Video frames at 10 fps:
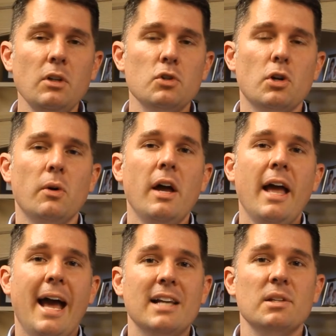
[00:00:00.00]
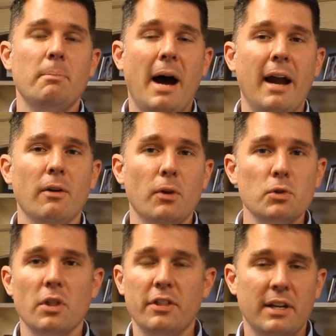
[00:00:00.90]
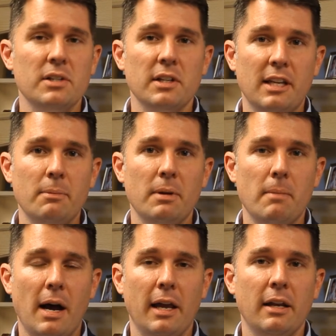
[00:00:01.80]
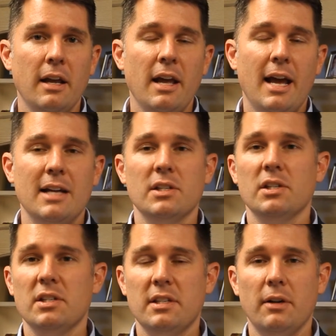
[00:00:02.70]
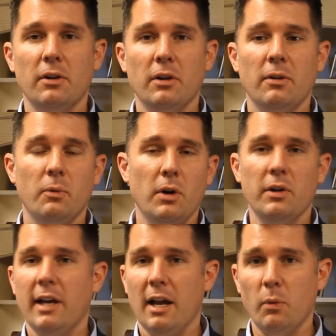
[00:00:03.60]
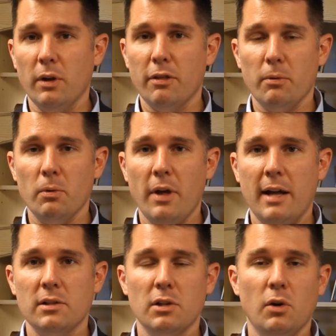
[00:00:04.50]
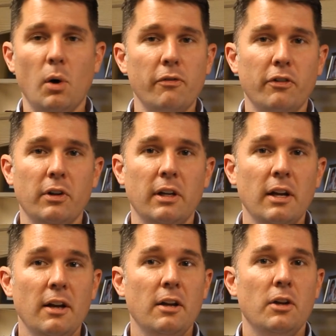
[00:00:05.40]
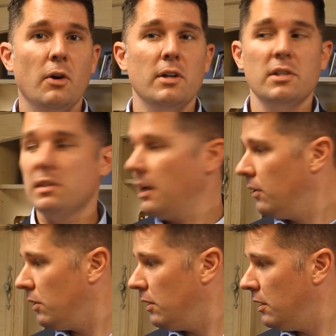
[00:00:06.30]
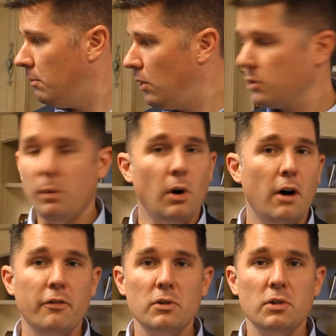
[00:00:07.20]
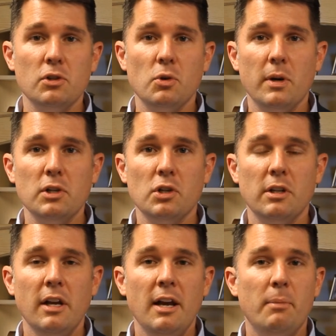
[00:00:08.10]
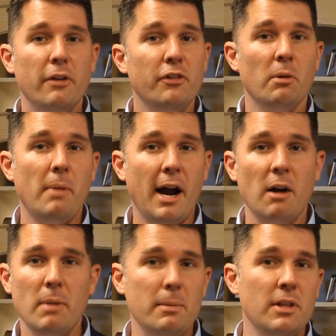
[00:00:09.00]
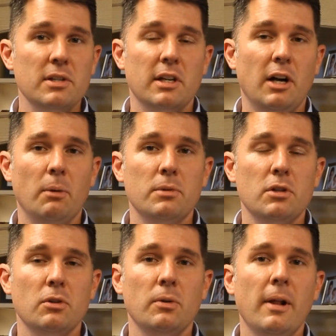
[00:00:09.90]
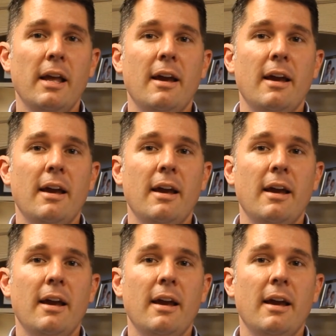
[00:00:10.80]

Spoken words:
So as a buyer, those are the things to keep in mind. As a seller, we already kind of went through that. So hopefully you're a seller in a multiple offer situation, but if you're a buyer, maybe this can help too.